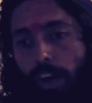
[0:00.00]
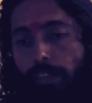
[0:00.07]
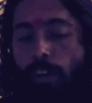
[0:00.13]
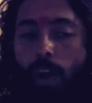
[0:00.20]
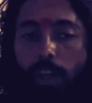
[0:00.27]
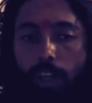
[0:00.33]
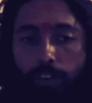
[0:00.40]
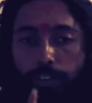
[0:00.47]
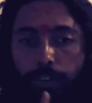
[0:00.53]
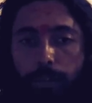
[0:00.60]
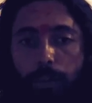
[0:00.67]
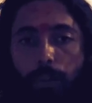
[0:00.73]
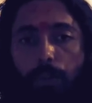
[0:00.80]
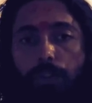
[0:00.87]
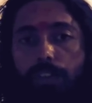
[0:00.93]
Now, if
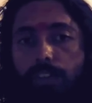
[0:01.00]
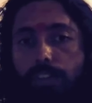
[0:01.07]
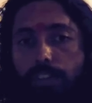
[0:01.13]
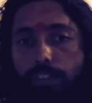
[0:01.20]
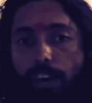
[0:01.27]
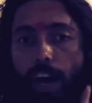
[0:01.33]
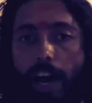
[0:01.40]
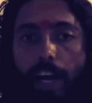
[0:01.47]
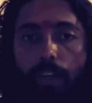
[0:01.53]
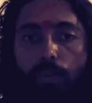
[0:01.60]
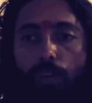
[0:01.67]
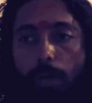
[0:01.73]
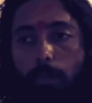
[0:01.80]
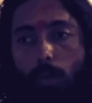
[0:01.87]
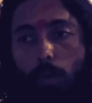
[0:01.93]
you try
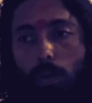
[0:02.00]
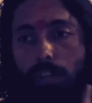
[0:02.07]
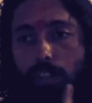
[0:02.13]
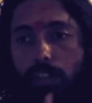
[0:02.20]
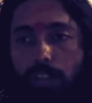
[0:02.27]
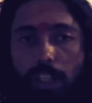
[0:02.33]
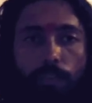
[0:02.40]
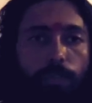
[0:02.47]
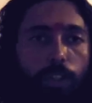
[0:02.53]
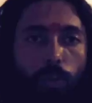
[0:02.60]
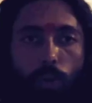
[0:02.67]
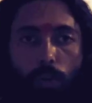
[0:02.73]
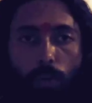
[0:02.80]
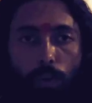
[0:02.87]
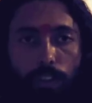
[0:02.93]
to upload the same
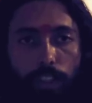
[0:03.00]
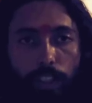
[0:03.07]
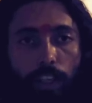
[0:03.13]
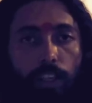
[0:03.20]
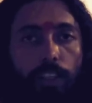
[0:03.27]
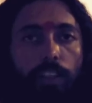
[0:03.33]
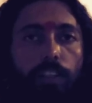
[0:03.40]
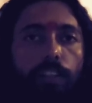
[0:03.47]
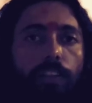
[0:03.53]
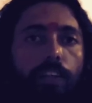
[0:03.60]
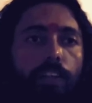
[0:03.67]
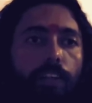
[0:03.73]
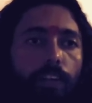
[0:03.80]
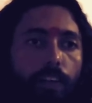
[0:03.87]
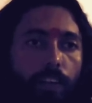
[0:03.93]
video on your channel,
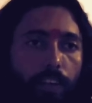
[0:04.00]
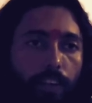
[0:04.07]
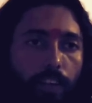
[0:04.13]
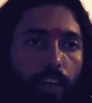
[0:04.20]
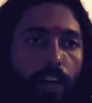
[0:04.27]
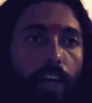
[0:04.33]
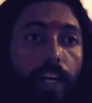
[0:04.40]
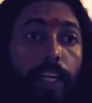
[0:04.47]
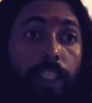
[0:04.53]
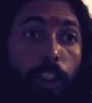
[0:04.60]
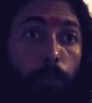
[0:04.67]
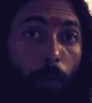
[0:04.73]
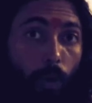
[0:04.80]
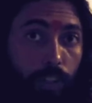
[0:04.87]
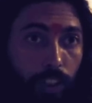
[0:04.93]

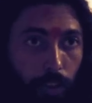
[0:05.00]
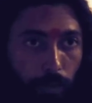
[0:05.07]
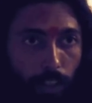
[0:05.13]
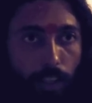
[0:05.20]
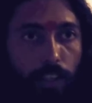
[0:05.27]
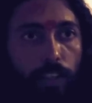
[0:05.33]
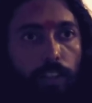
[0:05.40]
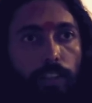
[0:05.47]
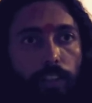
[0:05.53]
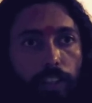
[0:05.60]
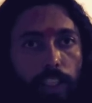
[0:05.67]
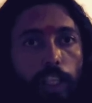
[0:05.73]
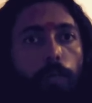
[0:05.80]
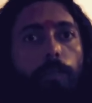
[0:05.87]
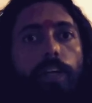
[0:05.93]
it's possible
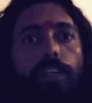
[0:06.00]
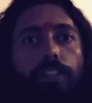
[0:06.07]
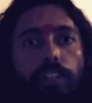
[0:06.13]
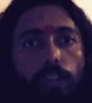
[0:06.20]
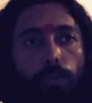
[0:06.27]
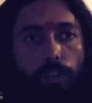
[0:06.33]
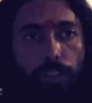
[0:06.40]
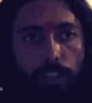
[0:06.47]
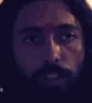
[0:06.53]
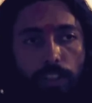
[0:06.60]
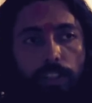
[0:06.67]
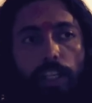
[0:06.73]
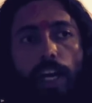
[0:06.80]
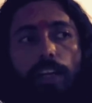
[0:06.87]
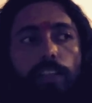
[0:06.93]
in many
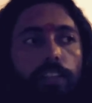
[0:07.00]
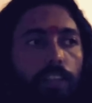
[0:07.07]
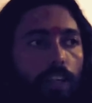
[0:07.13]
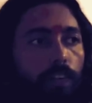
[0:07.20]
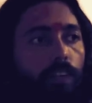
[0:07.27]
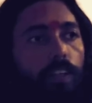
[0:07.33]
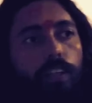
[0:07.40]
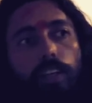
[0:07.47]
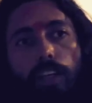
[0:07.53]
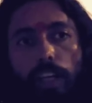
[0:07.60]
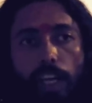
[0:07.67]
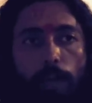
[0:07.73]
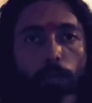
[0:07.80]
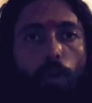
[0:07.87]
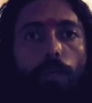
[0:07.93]
situations that they will
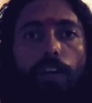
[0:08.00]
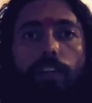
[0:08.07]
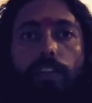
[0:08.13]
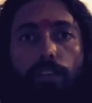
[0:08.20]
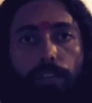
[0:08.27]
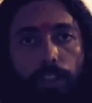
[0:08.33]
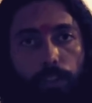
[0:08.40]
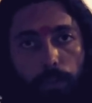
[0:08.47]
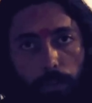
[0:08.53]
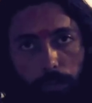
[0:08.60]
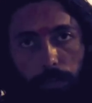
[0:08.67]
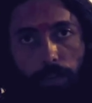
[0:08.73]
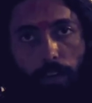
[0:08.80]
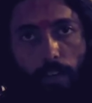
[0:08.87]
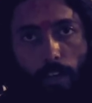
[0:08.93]
claim over the video
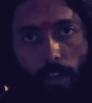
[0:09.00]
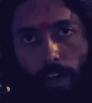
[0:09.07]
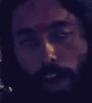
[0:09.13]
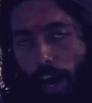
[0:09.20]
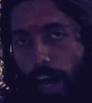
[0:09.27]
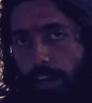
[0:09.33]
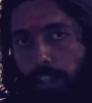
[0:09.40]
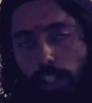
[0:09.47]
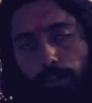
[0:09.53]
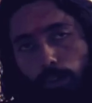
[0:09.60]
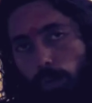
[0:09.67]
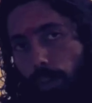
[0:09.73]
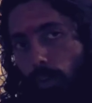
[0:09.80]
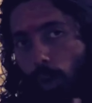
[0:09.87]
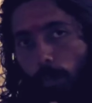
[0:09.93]
and give
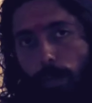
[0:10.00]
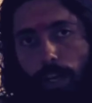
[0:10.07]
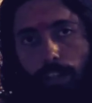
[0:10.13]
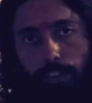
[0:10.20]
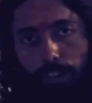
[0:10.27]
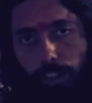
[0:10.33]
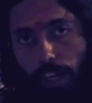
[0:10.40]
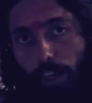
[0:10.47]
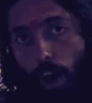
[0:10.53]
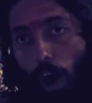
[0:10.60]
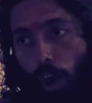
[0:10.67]
you a copyright strike.